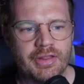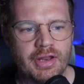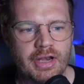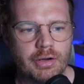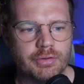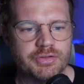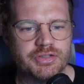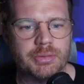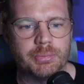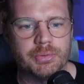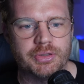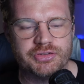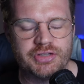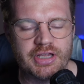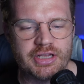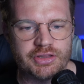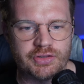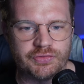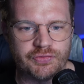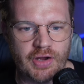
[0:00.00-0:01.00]
then I was able to
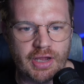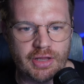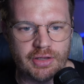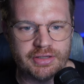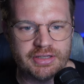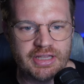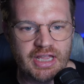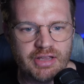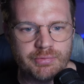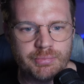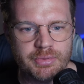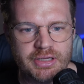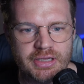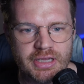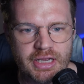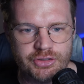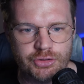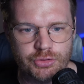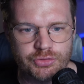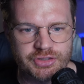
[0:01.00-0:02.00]
take the file it gave me
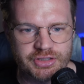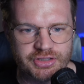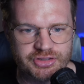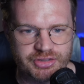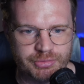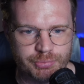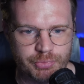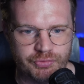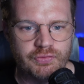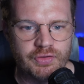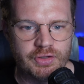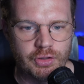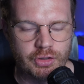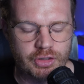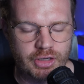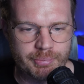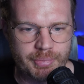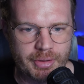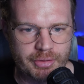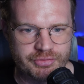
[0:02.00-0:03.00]
and using a simple
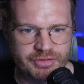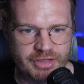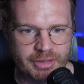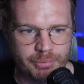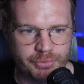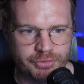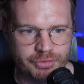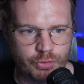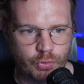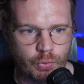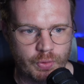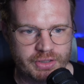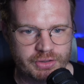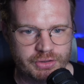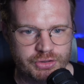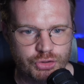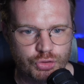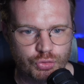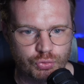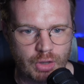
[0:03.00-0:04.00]
VLOOKUP, I was able to
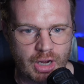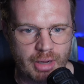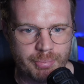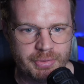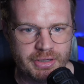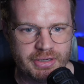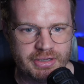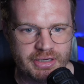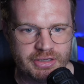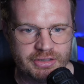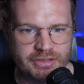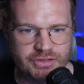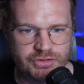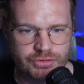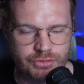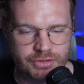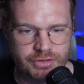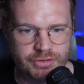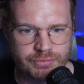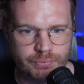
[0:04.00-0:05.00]
quickly drop it into
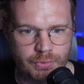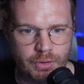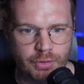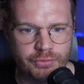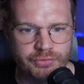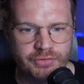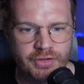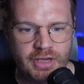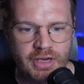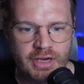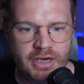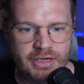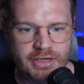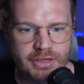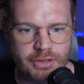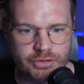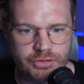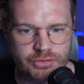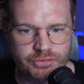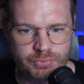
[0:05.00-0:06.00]
each of these rows. And
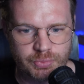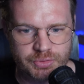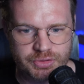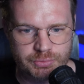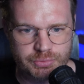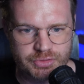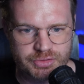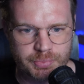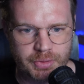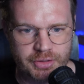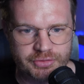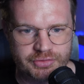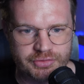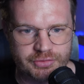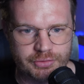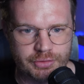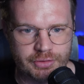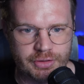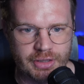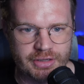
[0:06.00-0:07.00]
here's what the
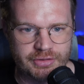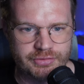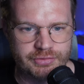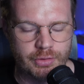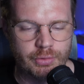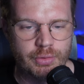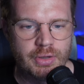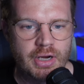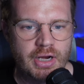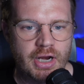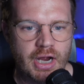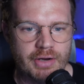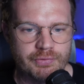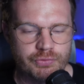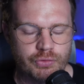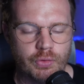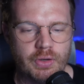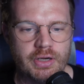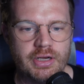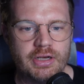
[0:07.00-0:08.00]
responses look like. So I've
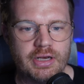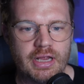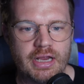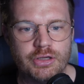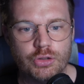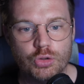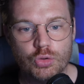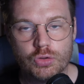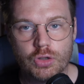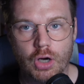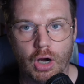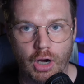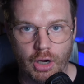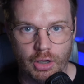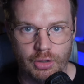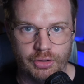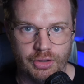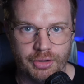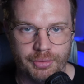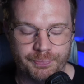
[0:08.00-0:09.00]
created a new
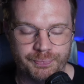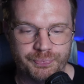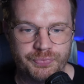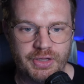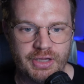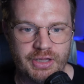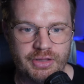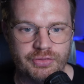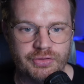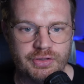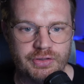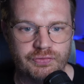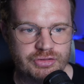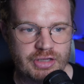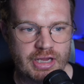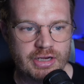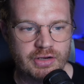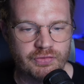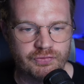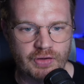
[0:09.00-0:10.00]
column in the
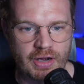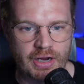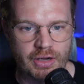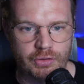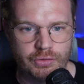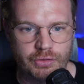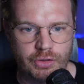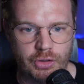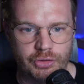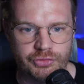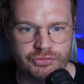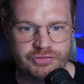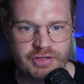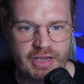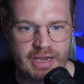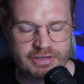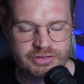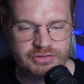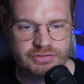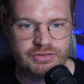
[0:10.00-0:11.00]
data file called
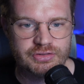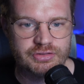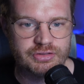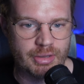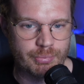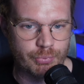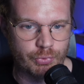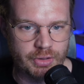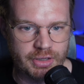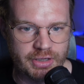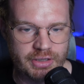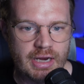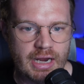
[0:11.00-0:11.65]
text summary.